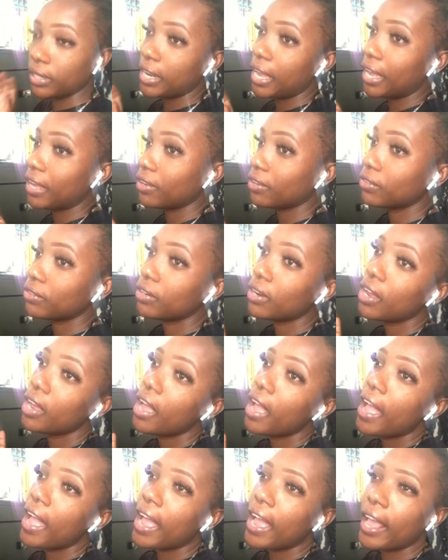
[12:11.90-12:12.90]
down.
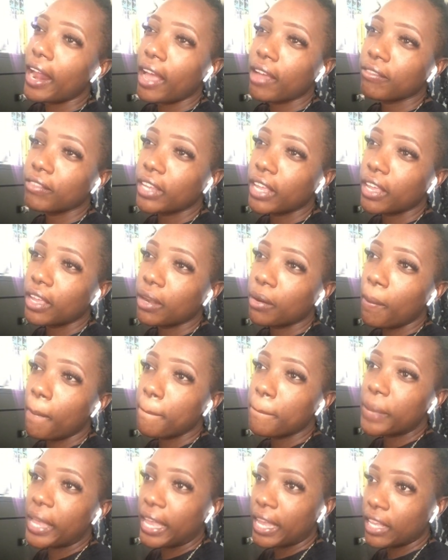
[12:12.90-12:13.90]
And I did
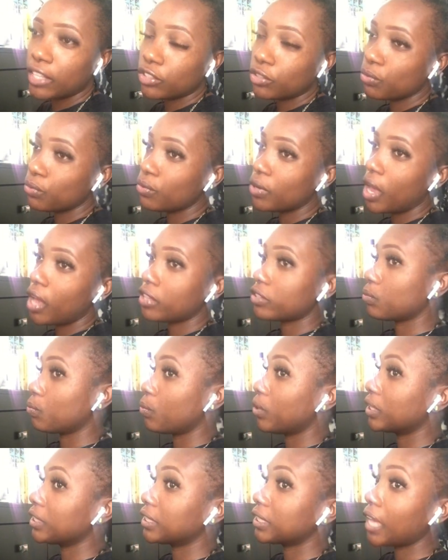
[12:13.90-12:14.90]
band 2 knots
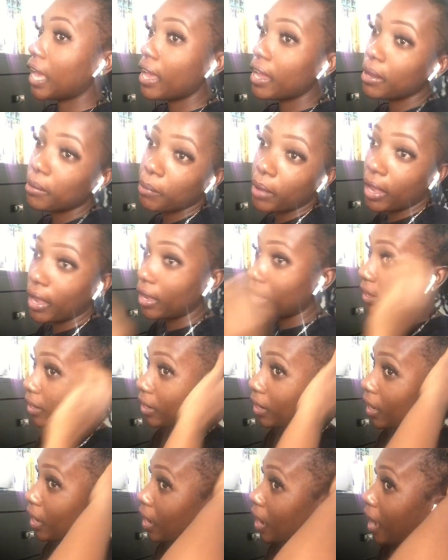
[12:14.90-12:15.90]
one time, and
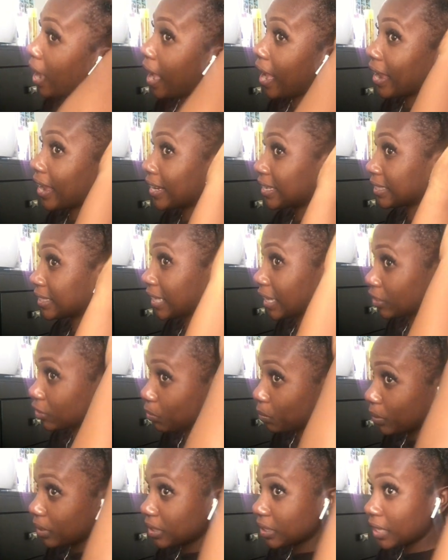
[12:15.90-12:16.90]
I gotta say,
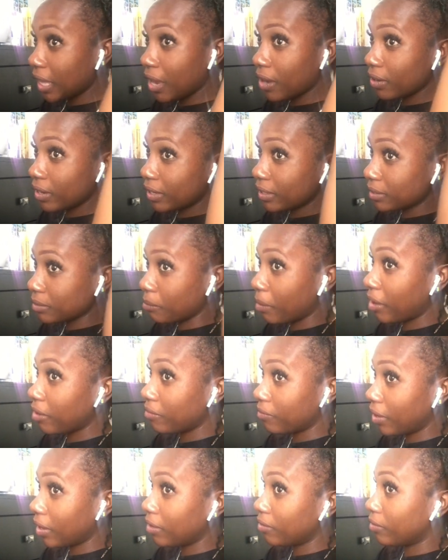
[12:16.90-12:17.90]
twist out is my
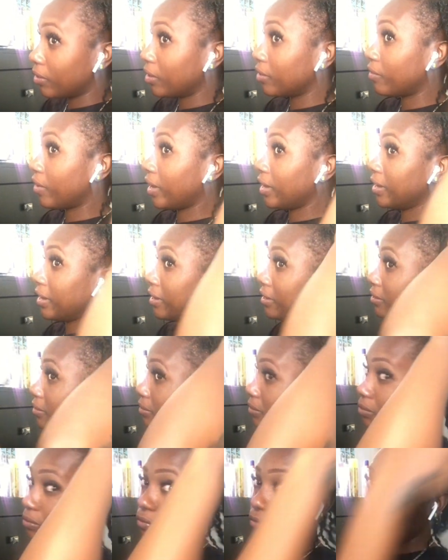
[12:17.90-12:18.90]
favorite right now
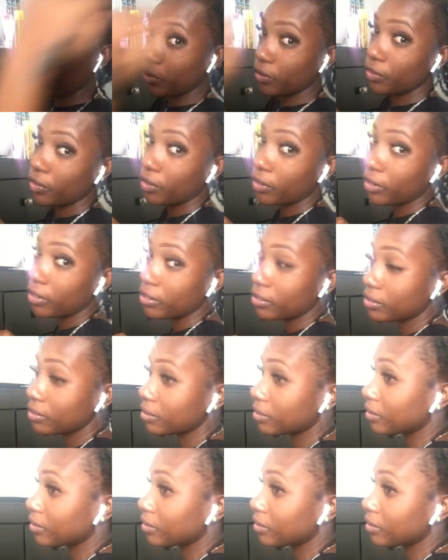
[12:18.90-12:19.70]
for the curls.